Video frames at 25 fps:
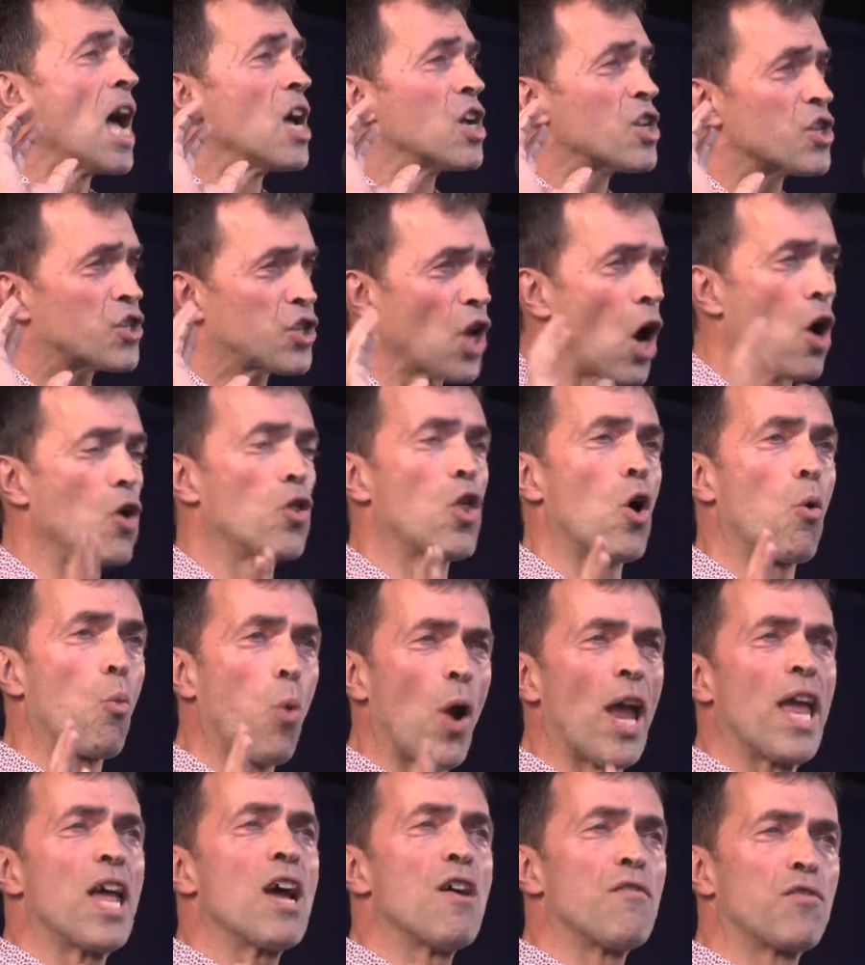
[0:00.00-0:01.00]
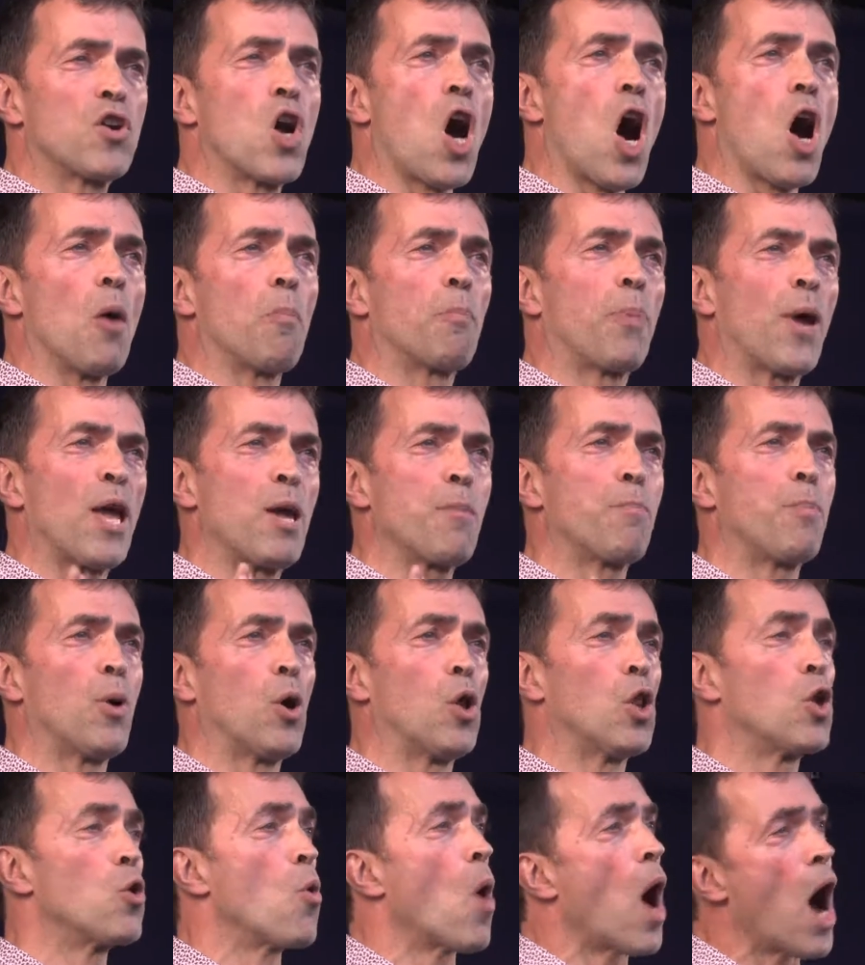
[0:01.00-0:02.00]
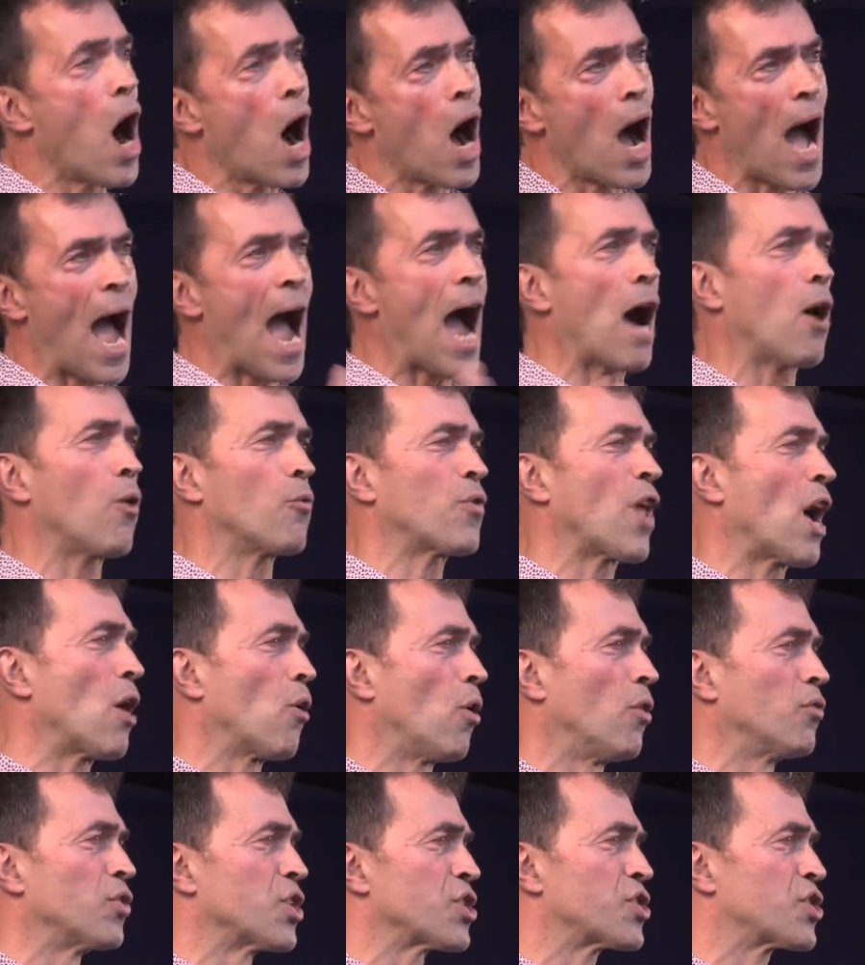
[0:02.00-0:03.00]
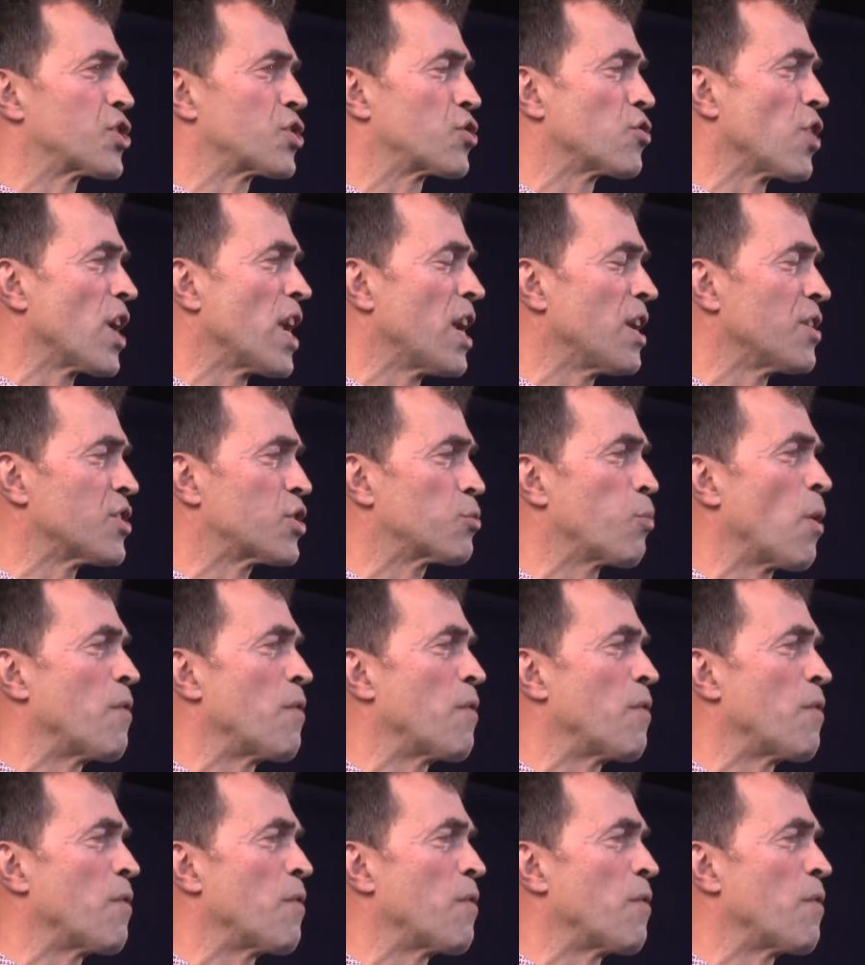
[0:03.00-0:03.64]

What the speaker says: So that we have got people who are out there on the streets,